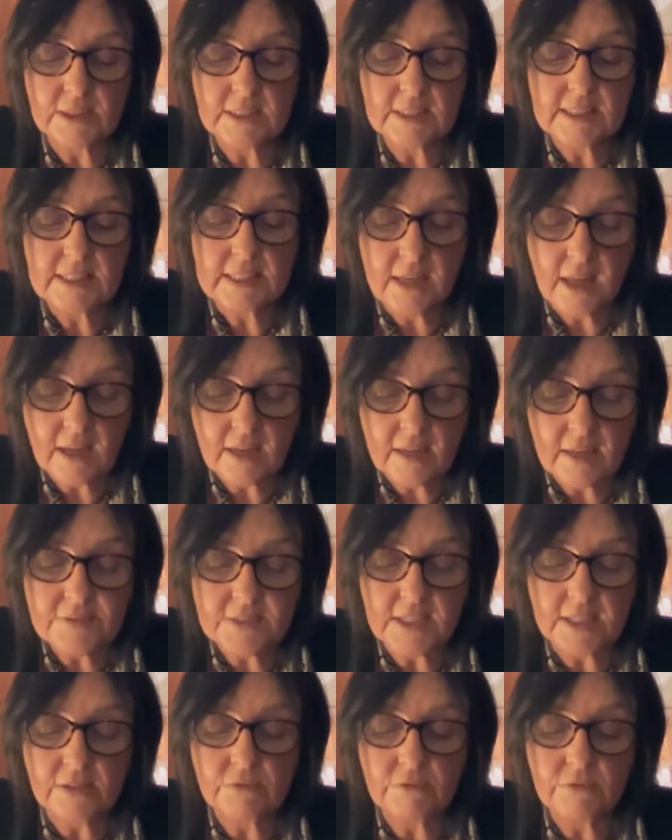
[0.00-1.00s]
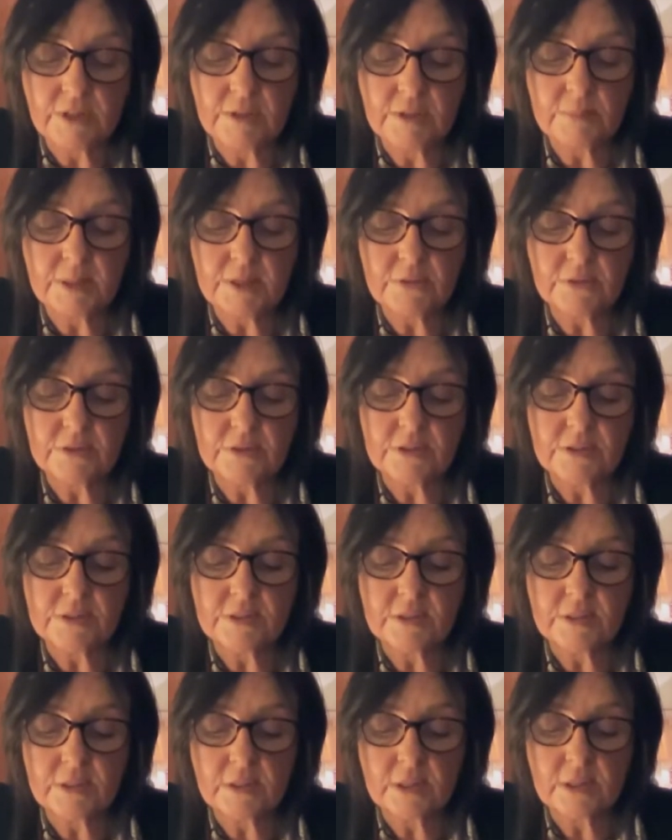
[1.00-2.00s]
lives in rear mirrors,
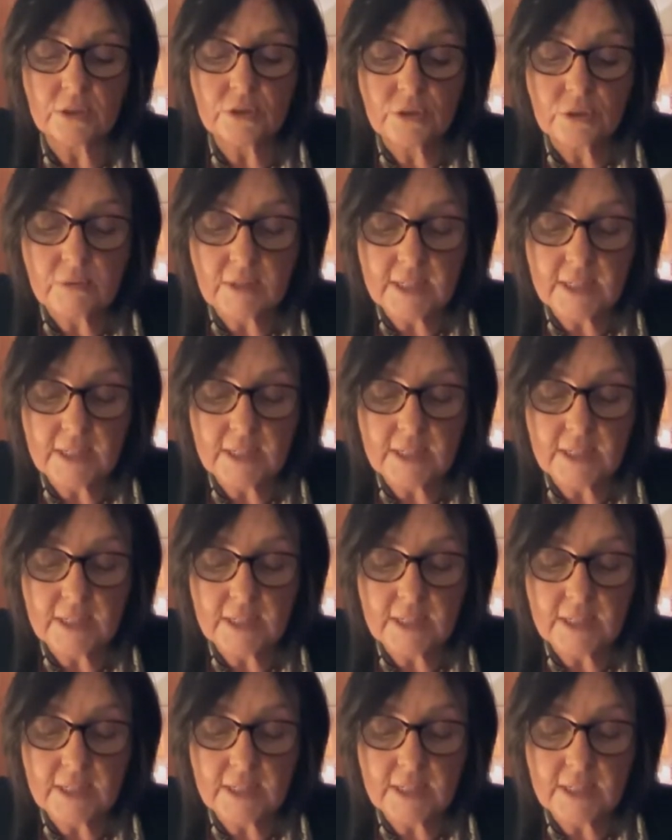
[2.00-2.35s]
too